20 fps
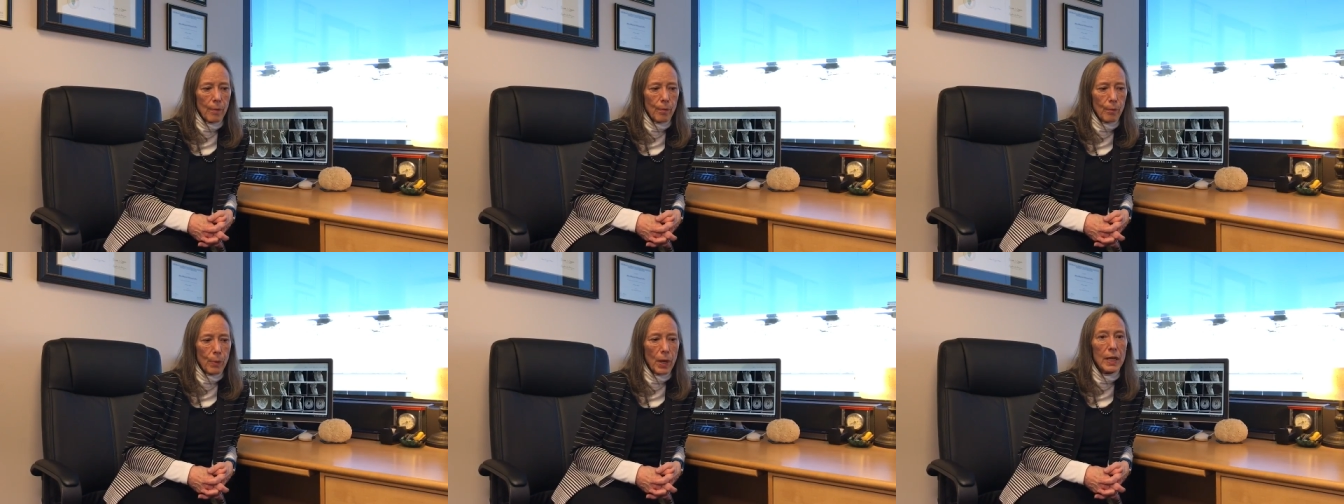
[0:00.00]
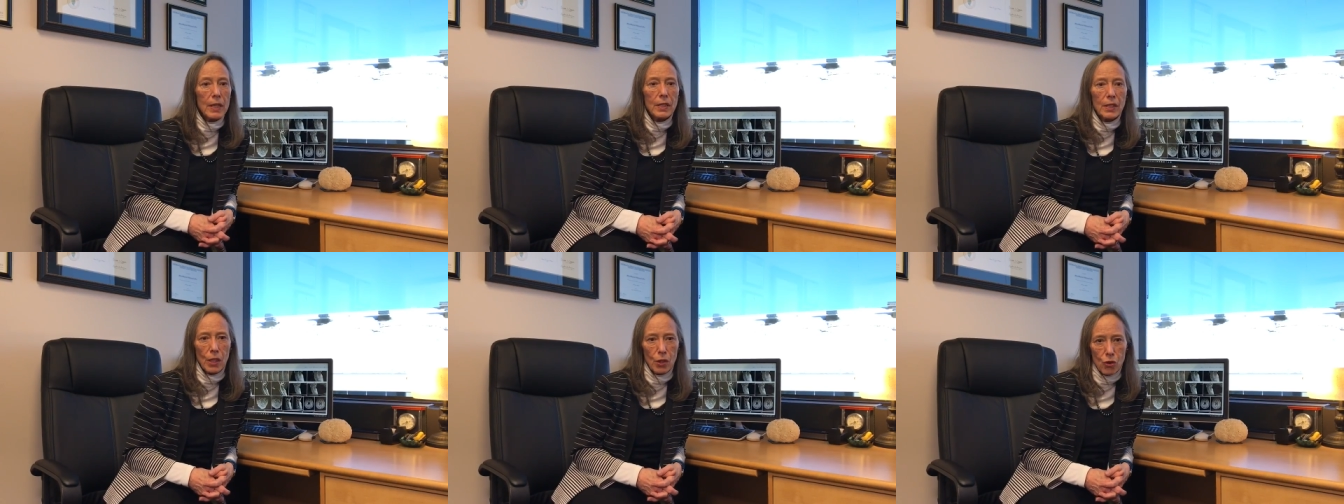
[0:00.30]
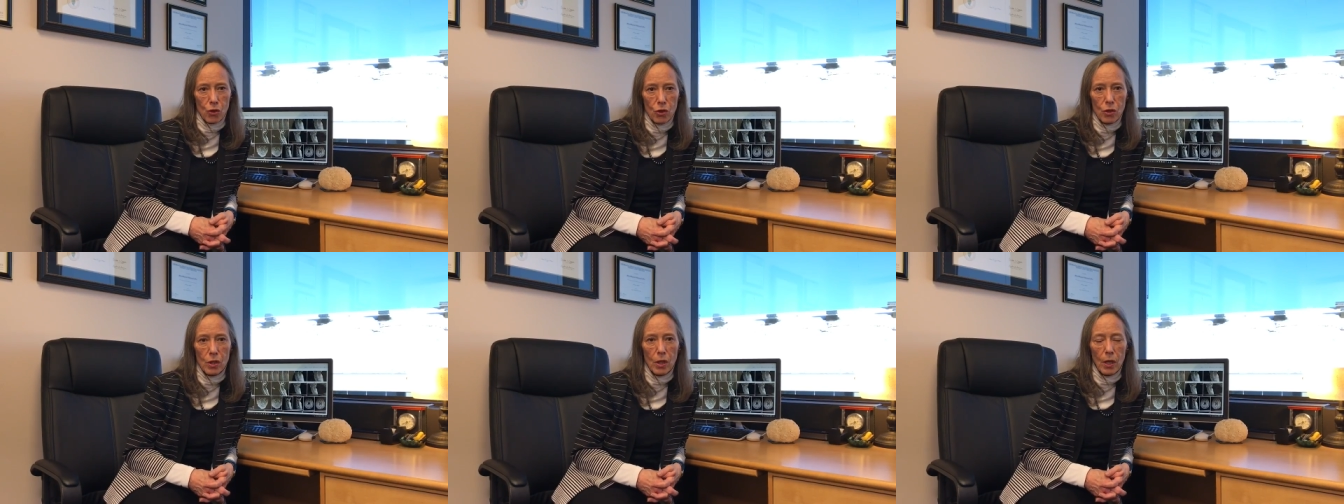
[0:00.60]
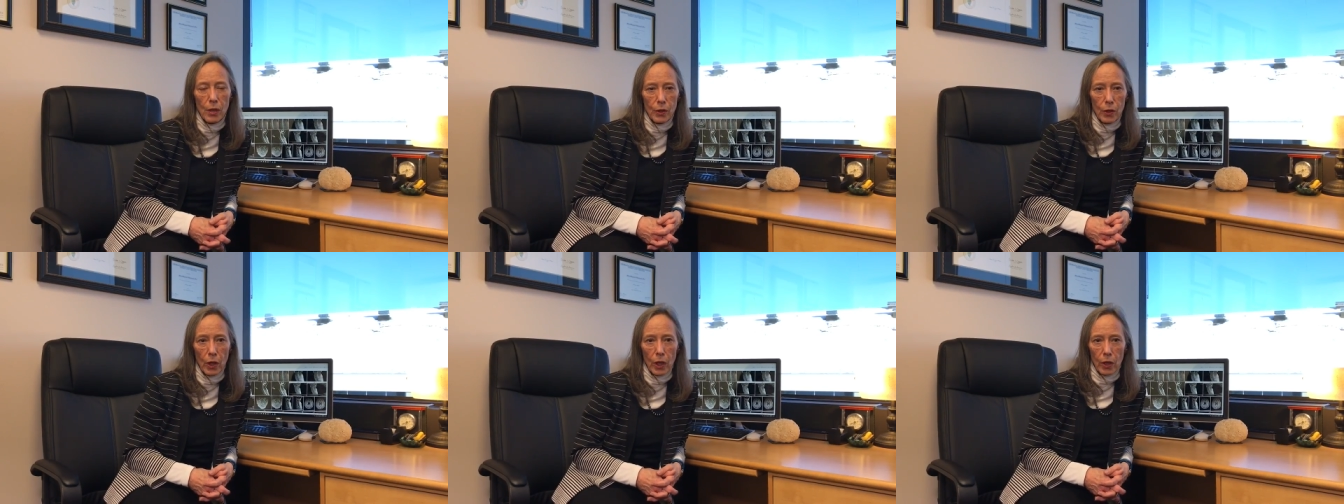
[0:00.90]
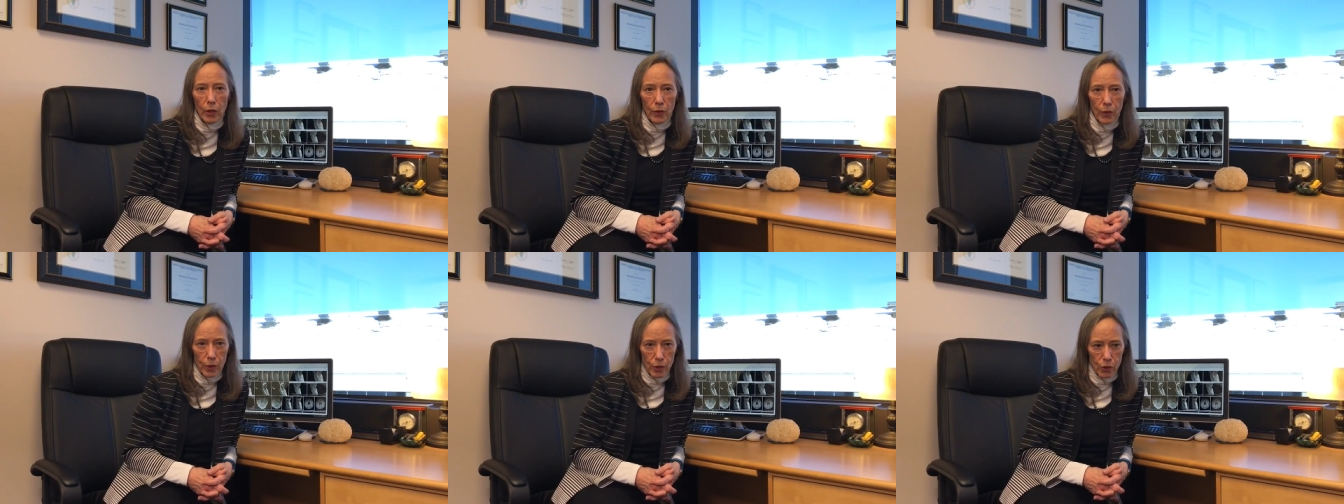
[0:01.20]
pay attention to other
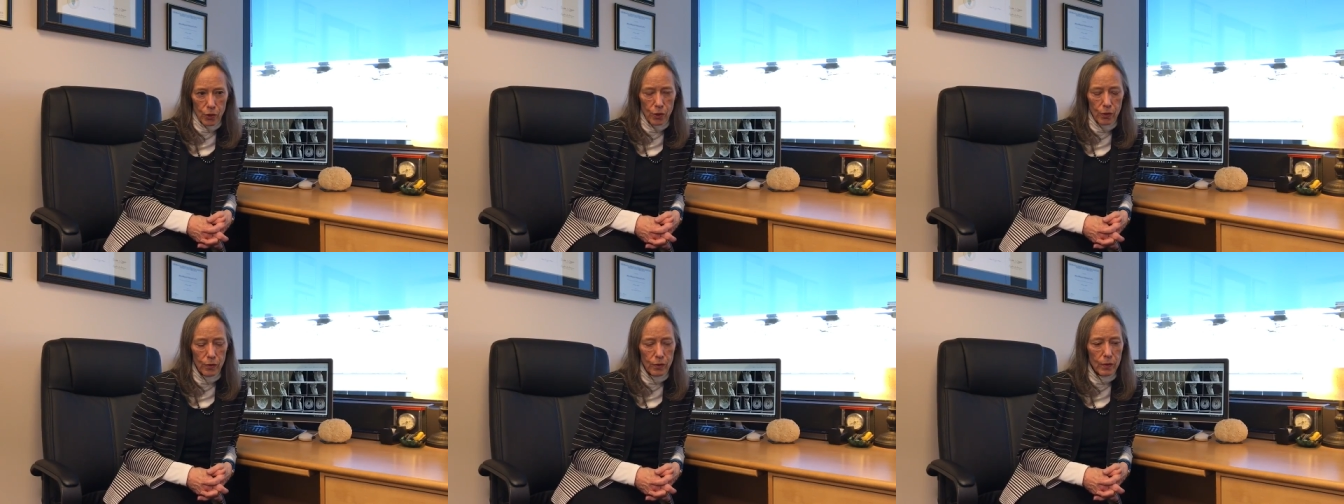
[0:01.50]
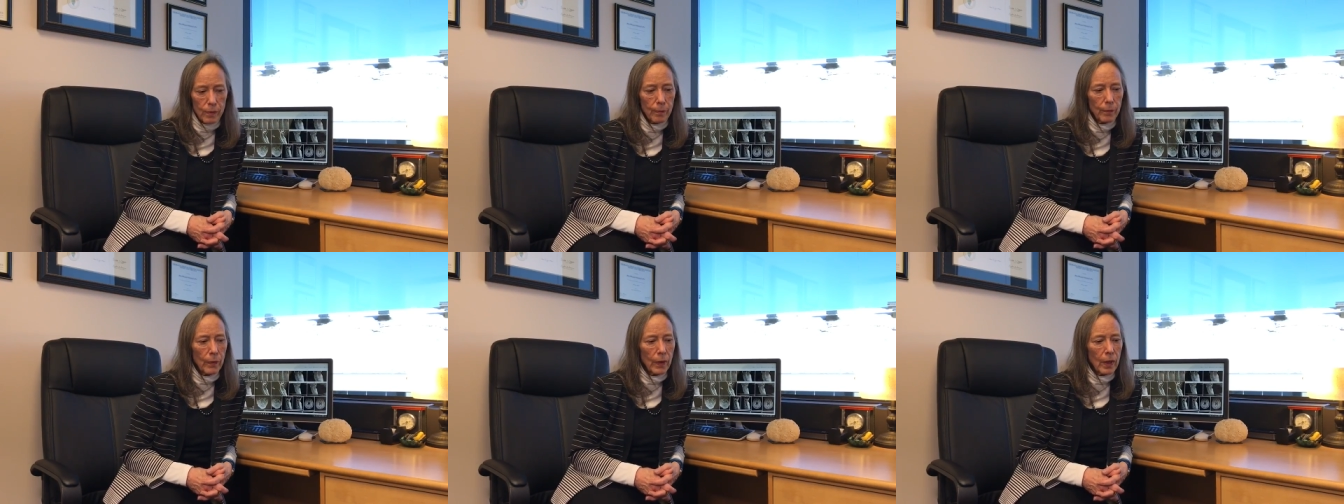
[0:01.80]
health issues.